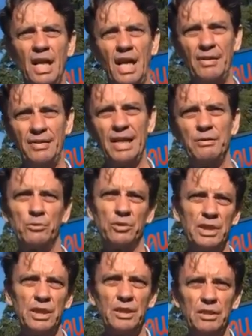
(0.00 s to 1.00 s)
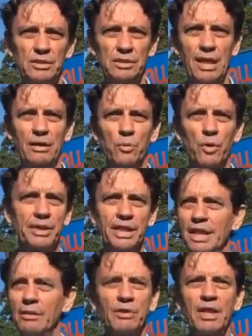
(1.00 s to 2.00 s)
and then reuse that water.
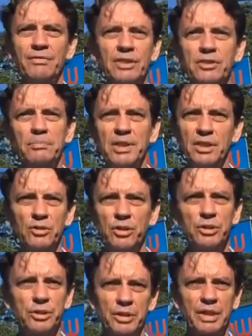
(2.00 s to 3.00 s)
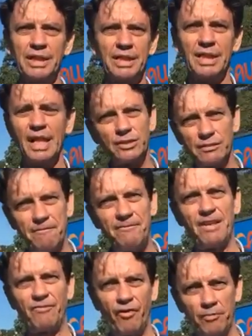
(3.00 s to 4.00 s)
Then look, if there's a bit of nutrient in it, it's a
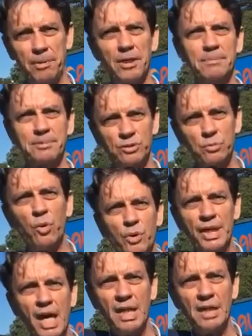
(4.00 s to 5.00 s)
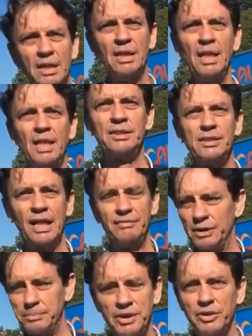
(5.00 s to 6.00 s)
fit for purpose water. So if
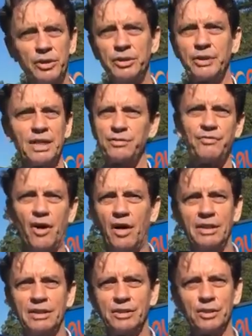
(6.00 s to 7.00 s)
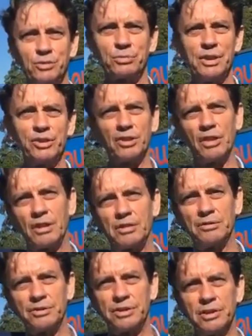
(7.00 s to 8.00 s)
there's been a nutrient, it's fine. It just
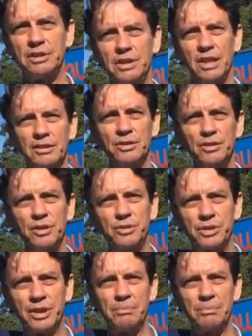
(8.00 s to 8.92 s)
recycles the the nutrient.